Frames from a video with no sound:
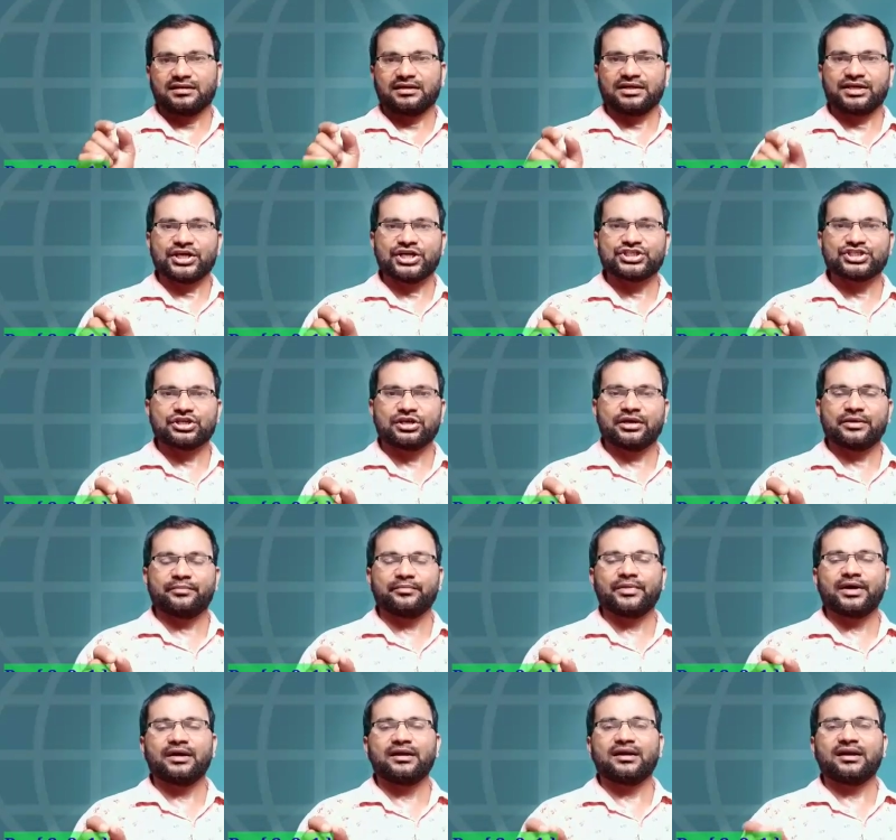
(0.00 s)
a natural
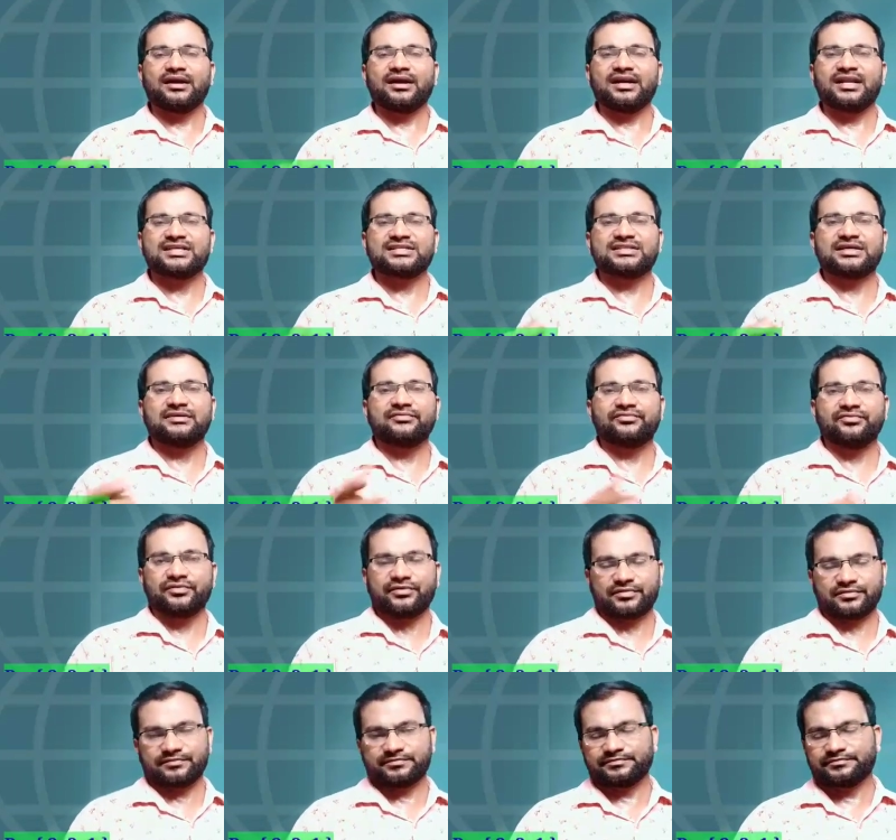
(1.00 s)
number less than
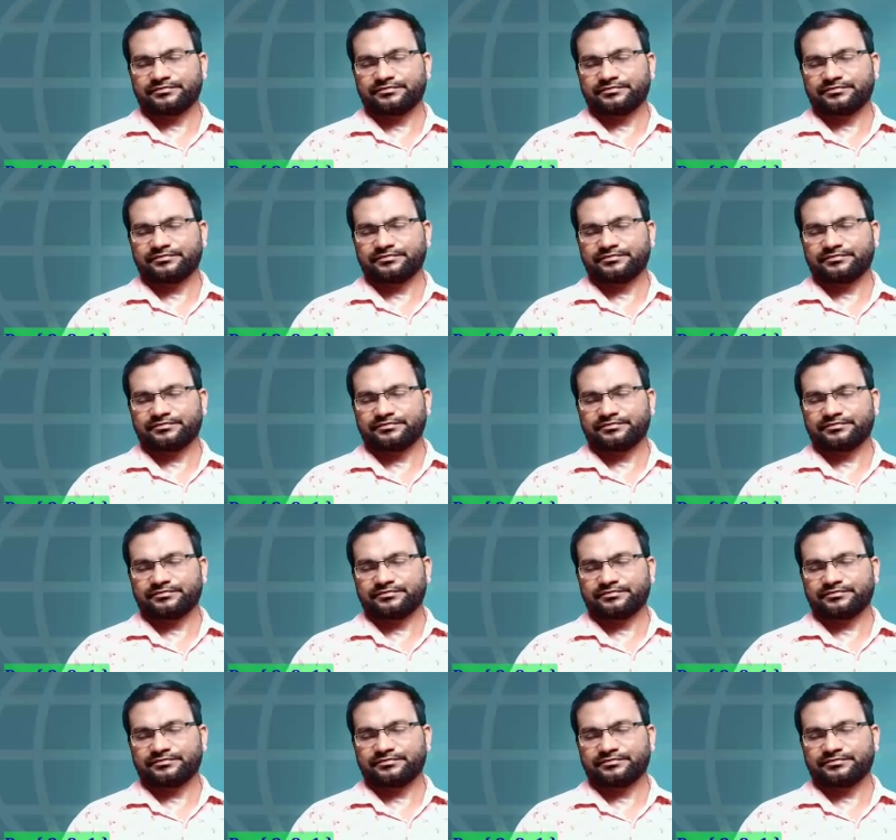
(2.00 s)
4.